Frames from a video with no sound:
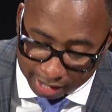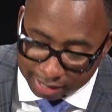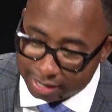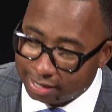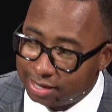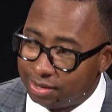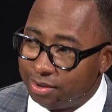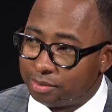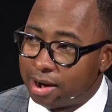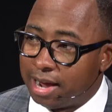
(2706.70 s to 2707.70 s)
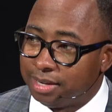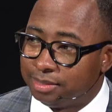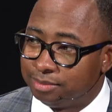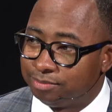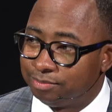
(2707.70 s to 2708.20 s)
And then it didn't look right.
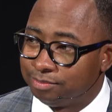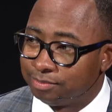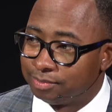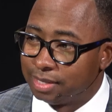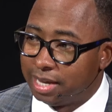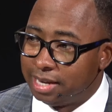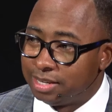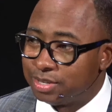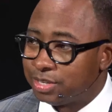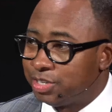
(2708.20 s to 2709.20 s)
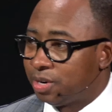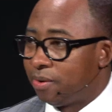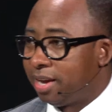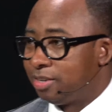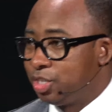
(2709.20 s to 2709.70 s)
And then Sister
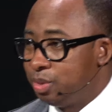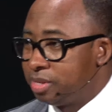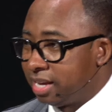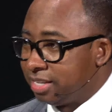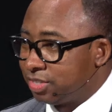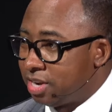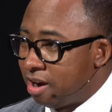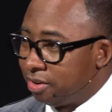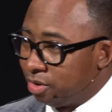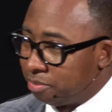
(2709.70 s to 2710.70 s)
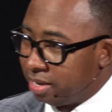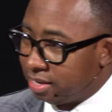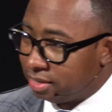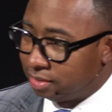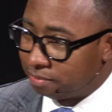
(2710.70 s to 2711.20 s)
Joanne, two things dawned on me.
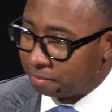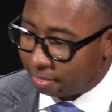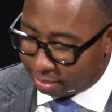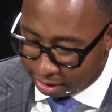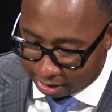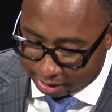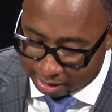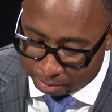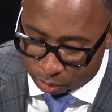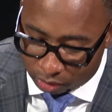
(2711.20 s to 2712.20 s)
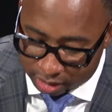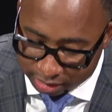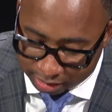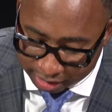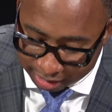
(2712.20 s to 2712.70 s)
Number
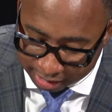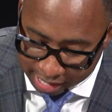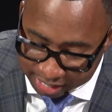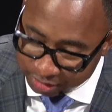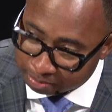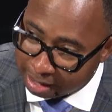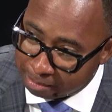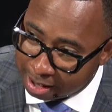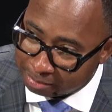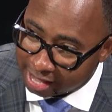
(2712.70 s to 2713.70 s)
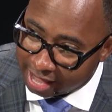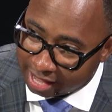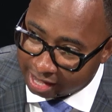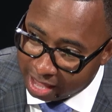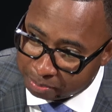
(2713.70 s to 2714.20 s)
one, unless my mama
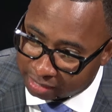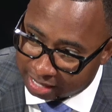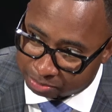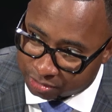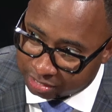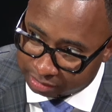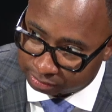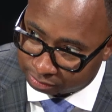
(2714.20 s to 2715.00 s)
had epilepsy,